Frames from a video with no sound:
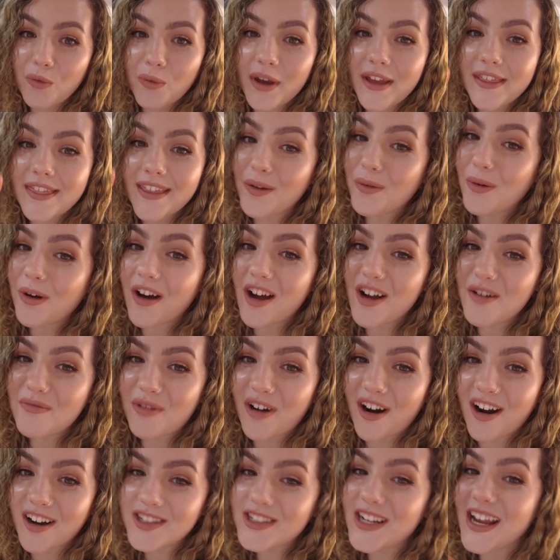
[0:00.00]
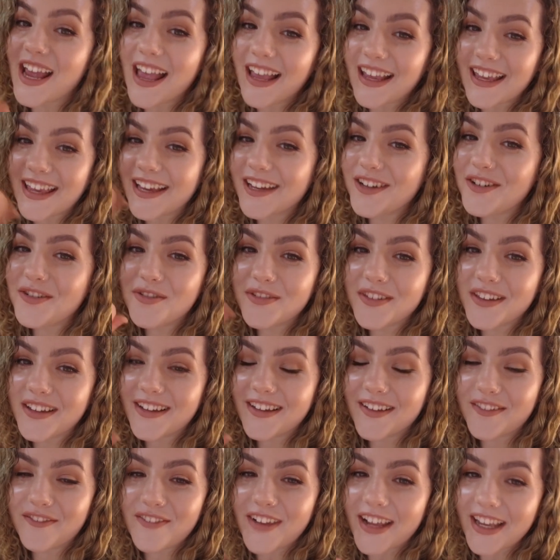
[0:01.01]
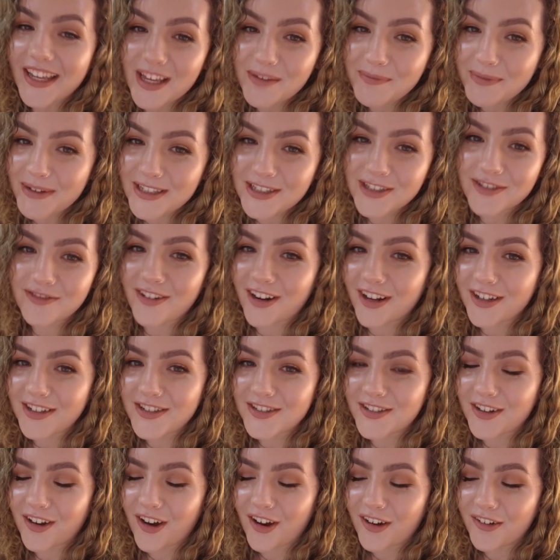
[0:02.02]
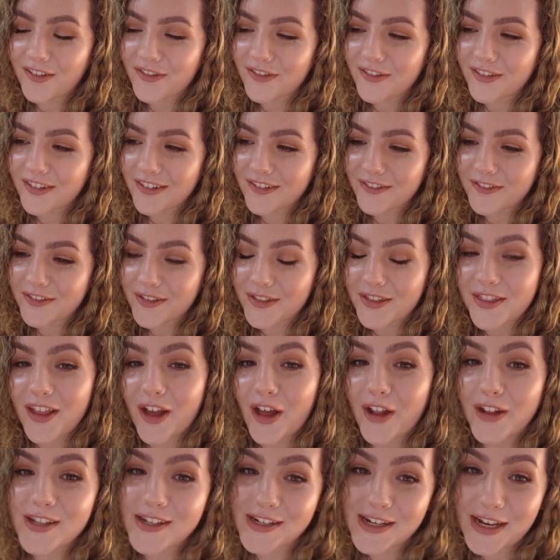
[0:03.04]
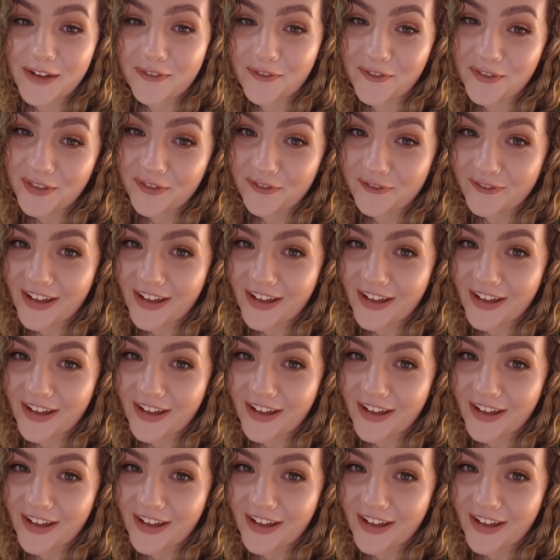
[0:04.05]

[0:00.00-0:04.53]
with a wire brush getting all the flaky bits of rust off underneath the